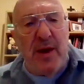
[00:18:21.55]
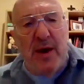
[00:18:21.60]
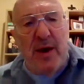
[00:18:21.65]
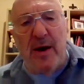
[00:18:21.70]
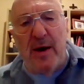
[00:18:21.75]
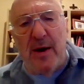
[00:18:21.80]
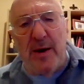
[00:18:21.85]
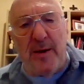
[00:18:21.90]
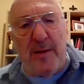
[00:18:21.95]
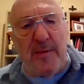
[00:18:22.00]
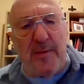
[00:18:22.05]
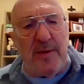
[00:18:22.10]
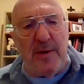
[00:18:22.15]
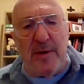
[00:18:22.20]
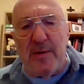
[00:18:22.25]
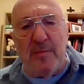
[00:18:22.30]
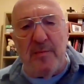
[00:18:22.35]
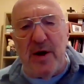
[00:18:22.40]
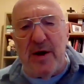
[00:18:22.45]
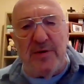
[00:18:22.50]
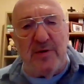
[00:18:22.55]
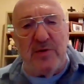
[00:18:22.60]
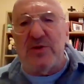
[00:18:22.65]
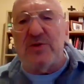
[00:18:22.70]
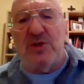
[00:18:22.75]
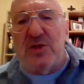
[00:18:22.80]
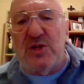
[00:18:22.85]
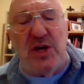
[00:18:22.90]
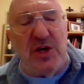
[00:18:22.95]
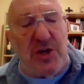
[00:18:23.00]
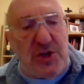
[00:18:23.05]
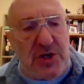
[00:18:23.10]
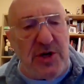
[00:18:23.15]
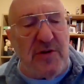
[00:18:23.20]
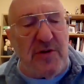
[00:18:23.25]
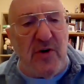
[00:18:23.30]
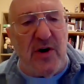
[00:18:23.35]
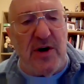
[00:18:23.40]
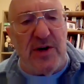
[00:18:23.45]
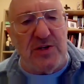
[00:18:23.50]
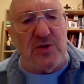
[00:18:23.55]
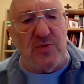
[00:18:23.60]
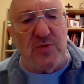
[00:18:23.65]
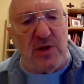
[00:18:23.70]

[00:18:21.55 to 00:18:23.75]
my dissertation advisor